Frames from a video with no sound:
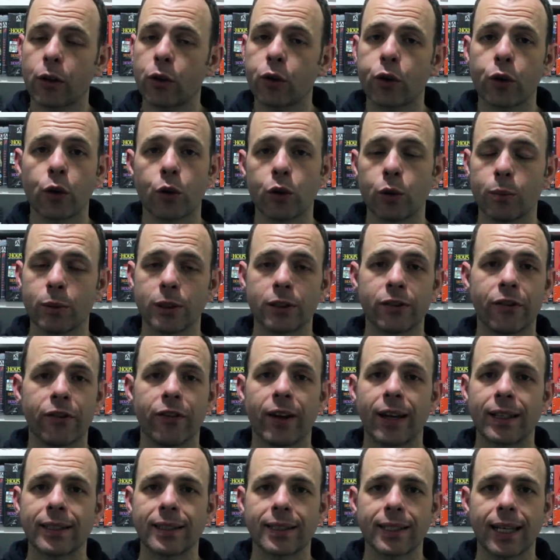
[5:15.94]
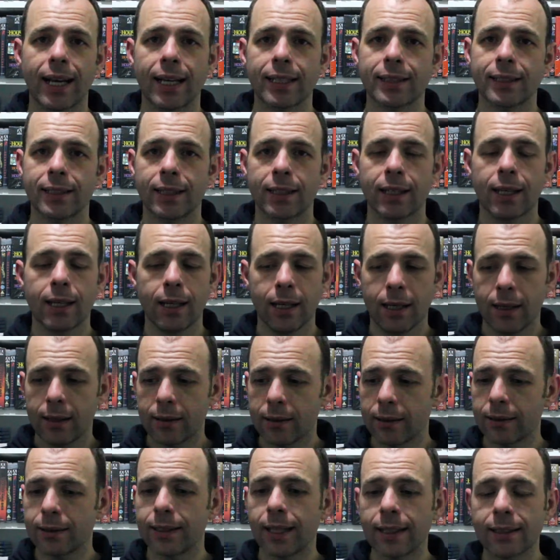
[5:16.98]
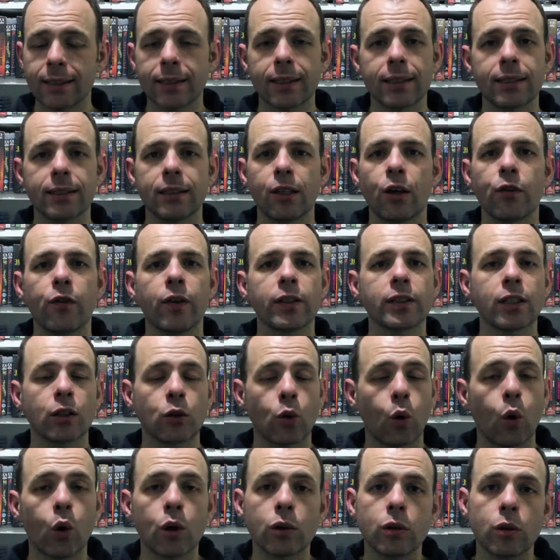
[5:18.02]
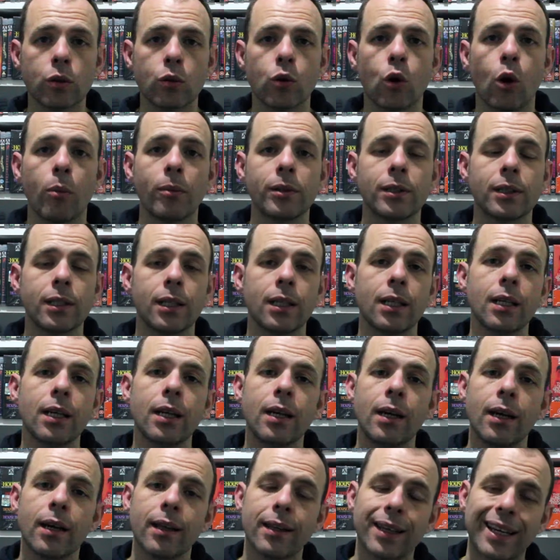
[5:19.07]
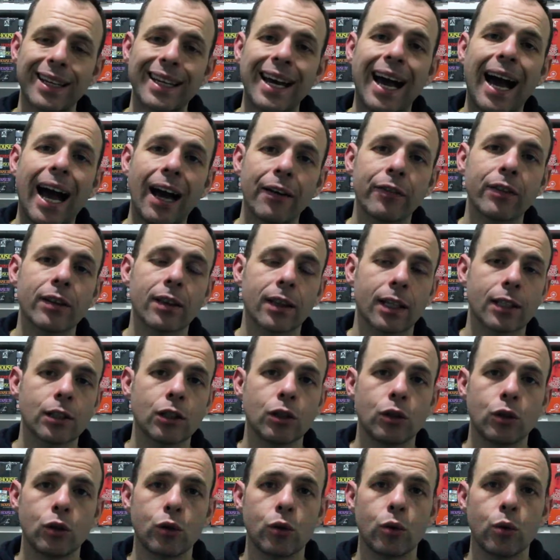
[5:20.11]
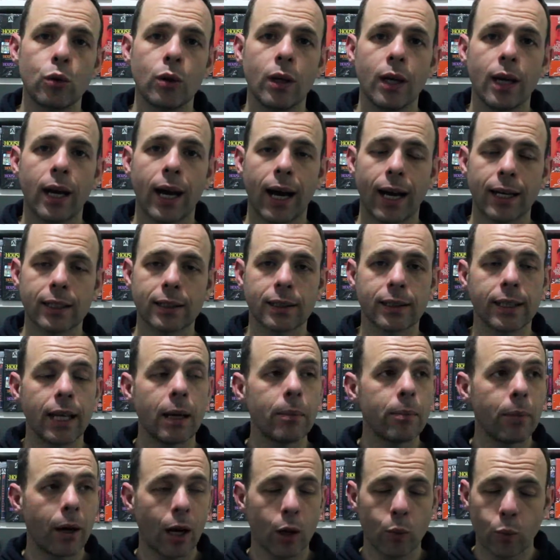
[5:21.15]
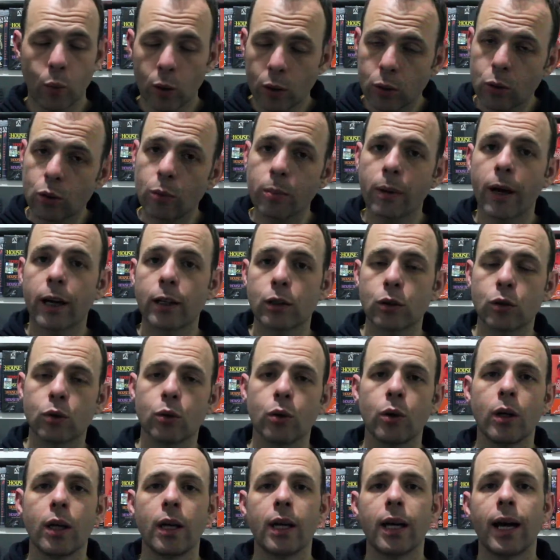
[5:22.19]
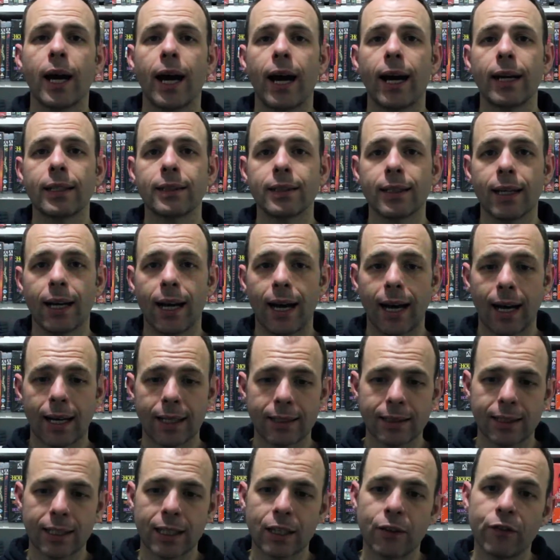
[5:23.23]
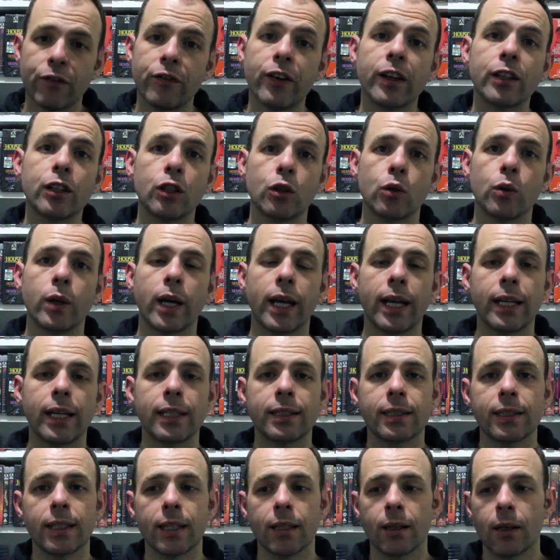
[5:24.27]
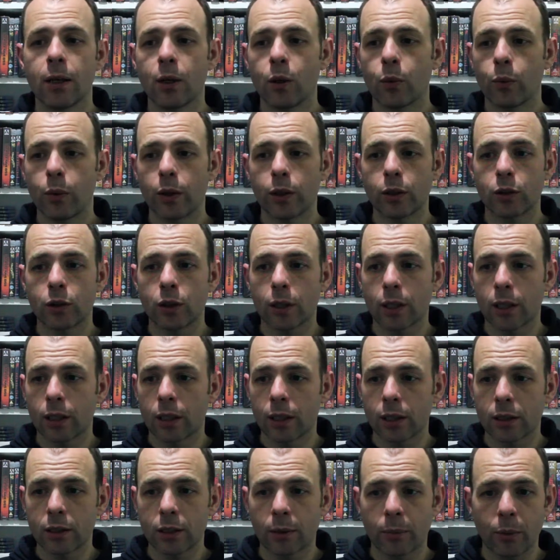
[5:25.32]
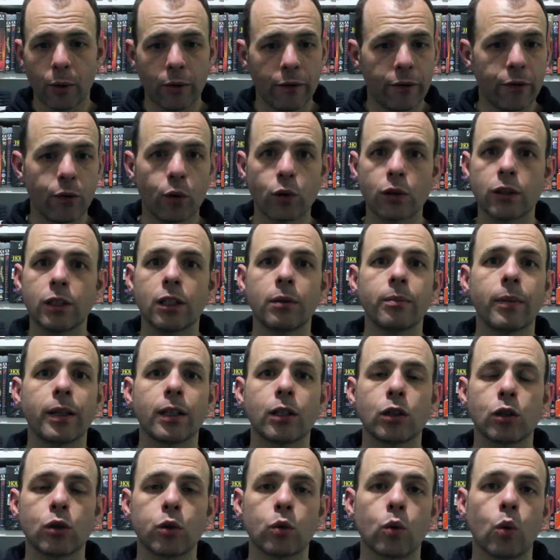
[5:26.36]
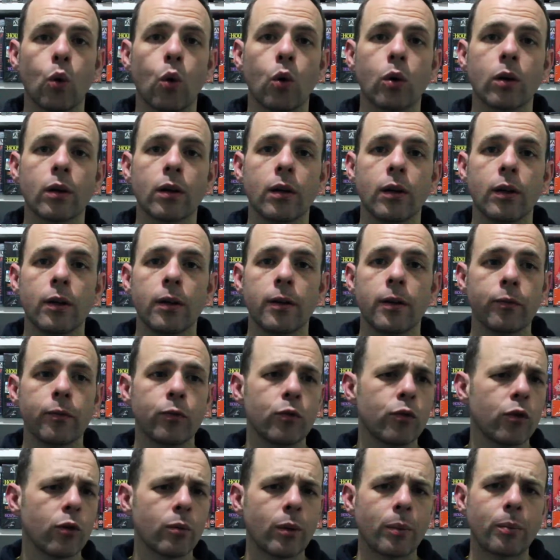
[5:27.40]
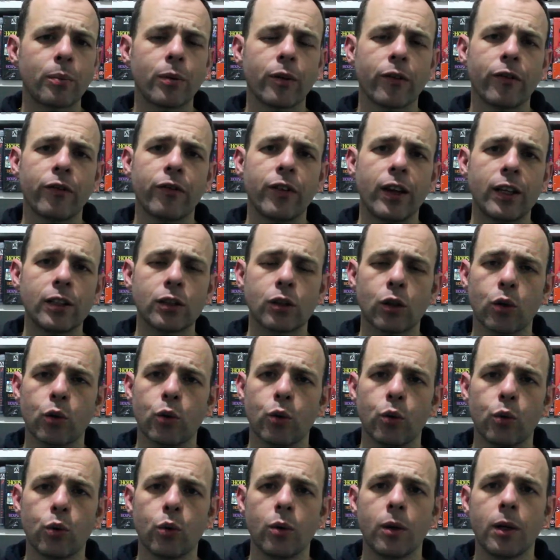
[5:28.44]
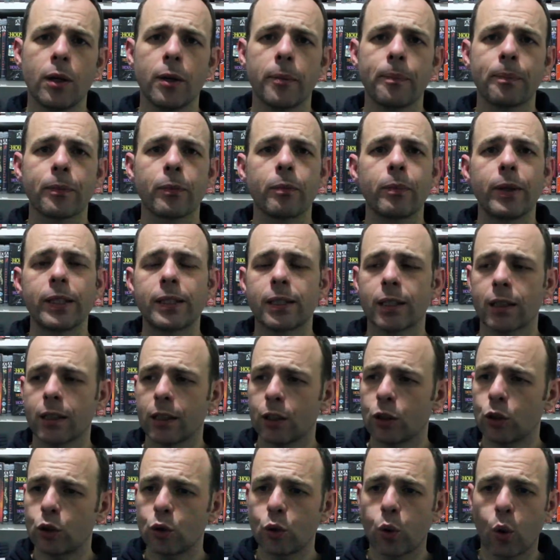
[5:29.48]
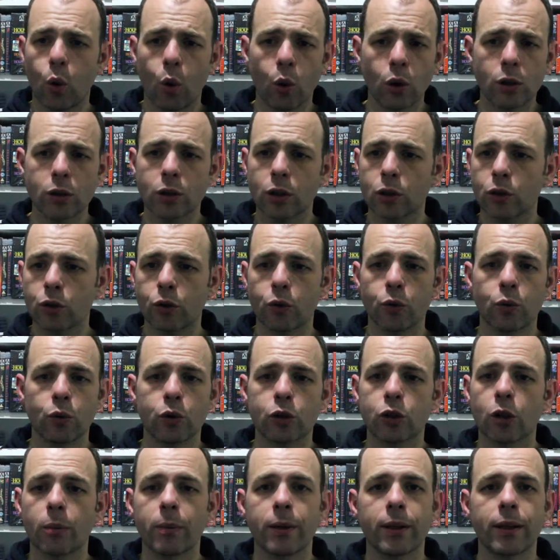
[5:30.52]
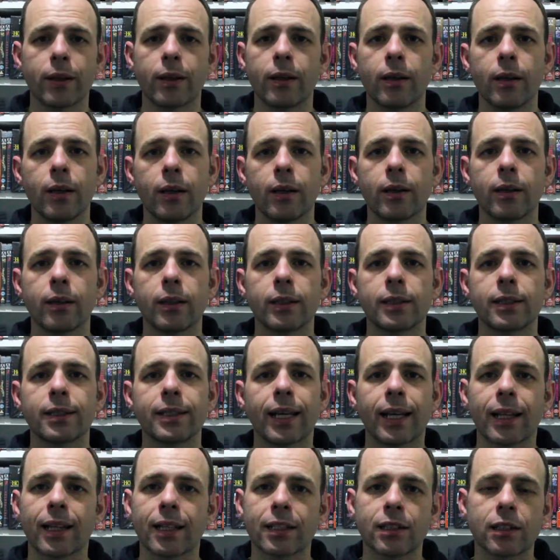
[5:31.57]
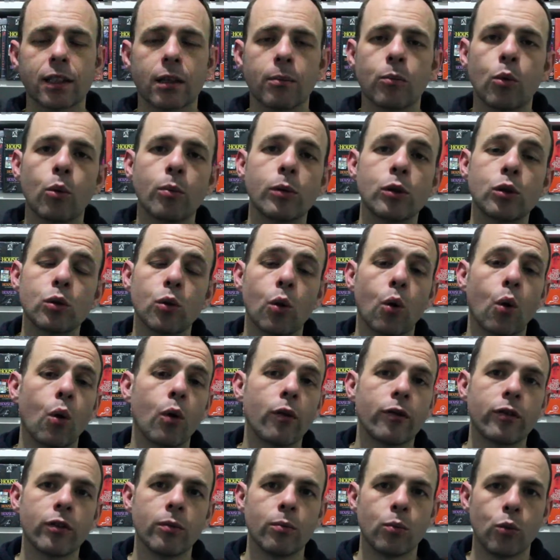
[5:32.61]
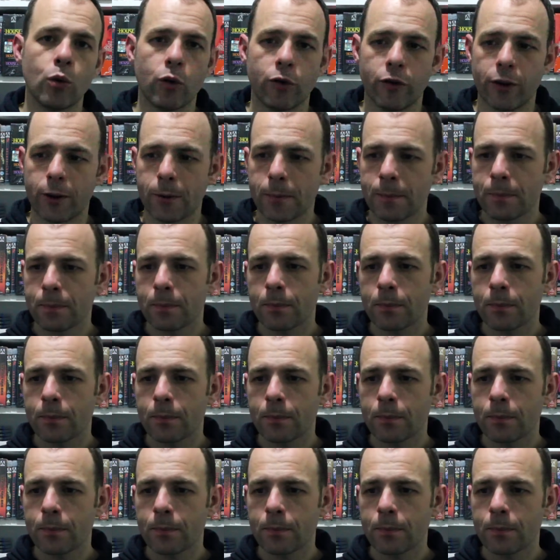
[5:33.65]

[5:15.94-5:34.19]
I thought it was fantastic. The disc itself has an audio commentary that I haven't listened to as yet, but I will go back to, and it has a video essay which is about 14 minutes long from a professor who basically talks us through some of the, the stylistic moments of the movie.